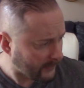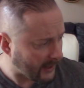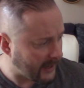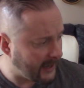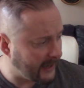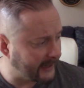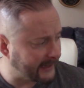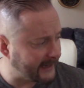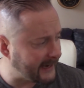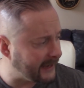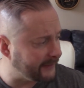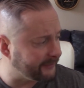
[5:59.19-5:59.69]

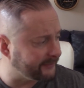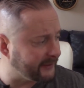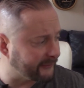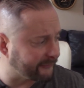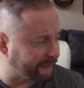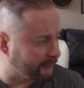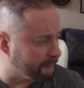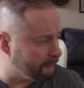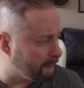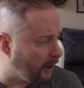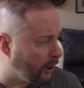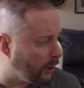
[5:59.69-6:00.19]
again,
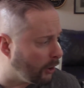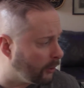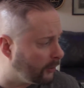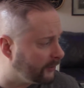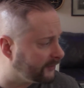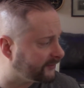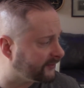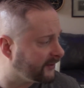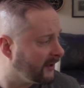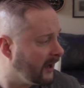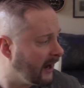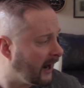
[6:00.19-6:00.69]
different
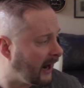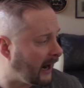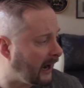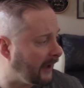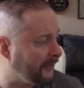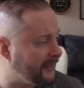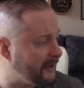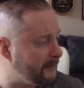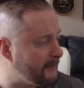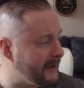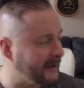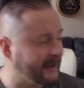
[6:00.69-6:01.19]
modes.
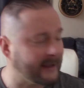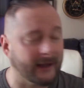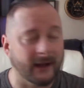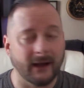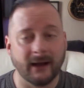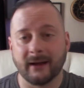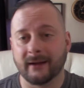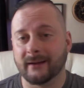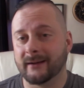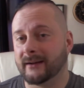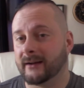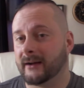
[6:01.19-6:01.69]
They
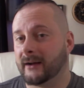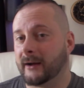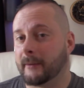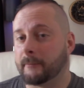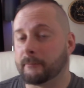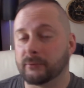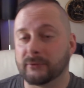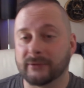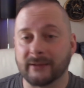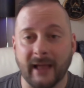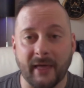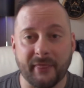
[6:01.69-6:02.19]
make a
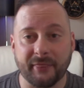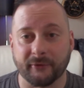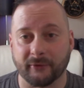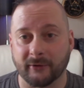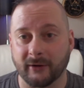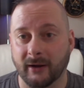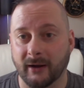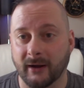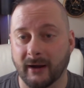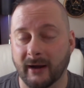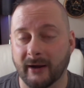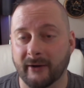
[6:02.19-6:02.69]

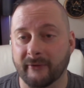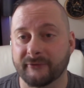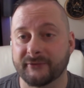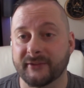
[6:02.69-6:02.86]
plethora of